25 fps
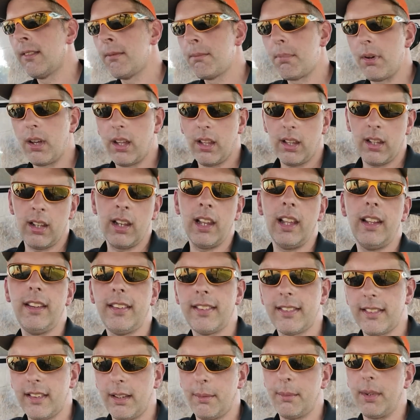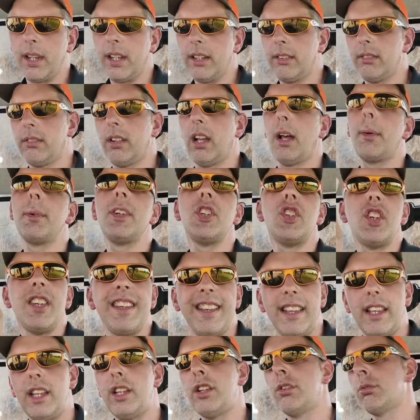But at least, I mean,
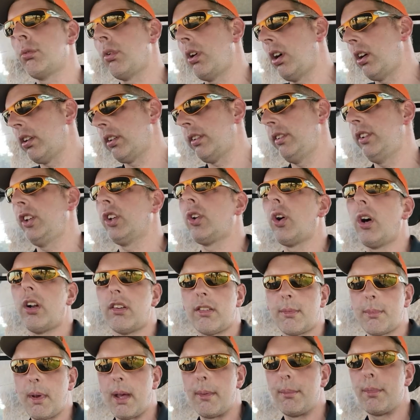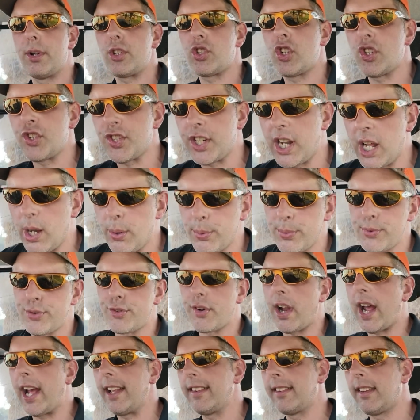you got to remember, she's an old
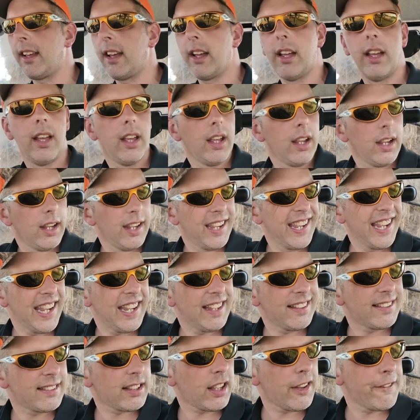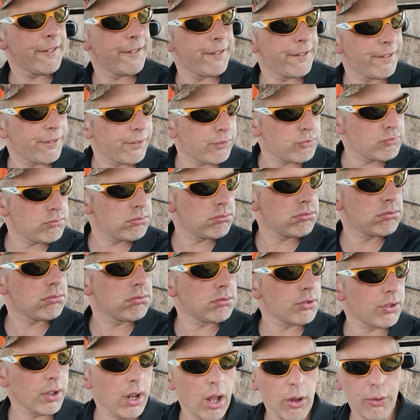tractor. It's an
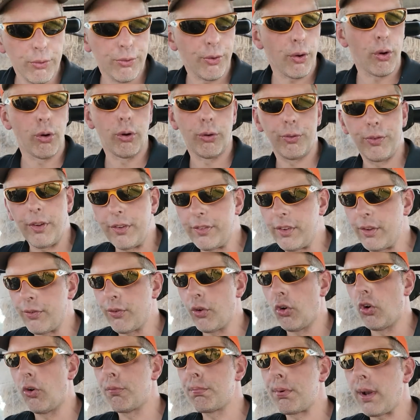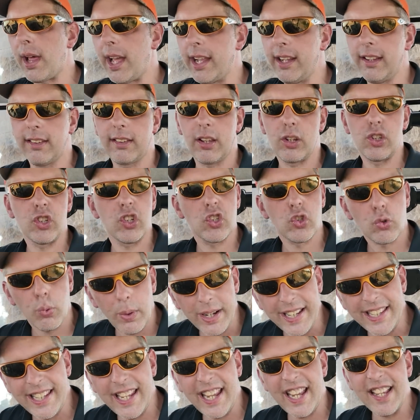04 or 54 plate, so she's
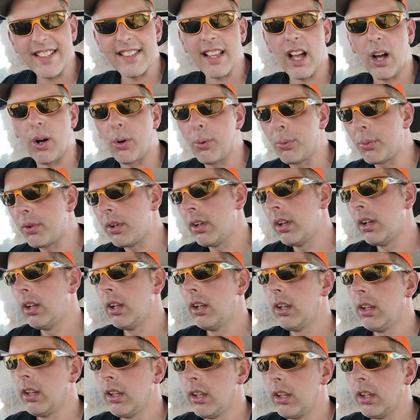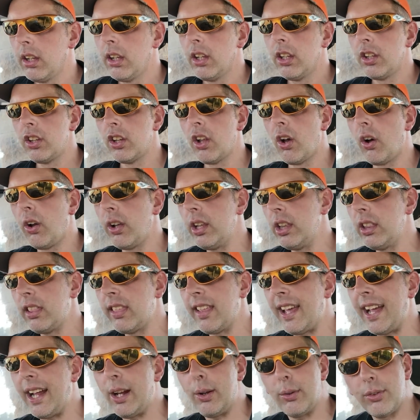20 years old,
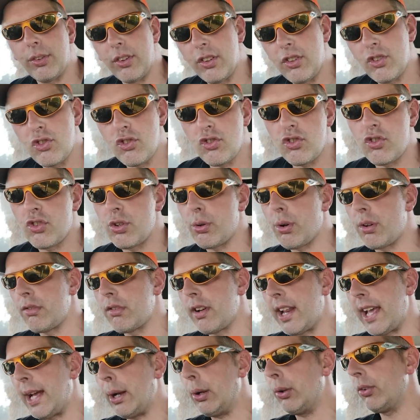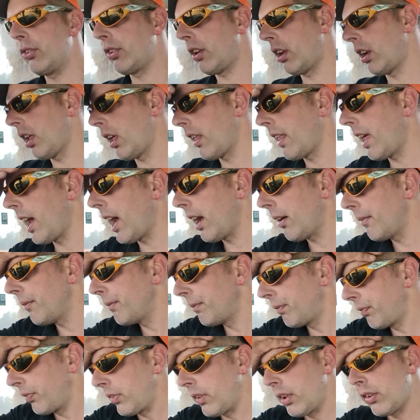9,200 hours, something like that.
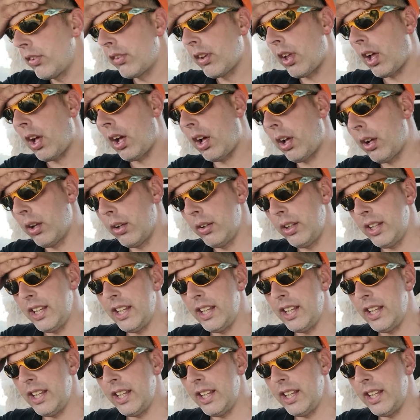So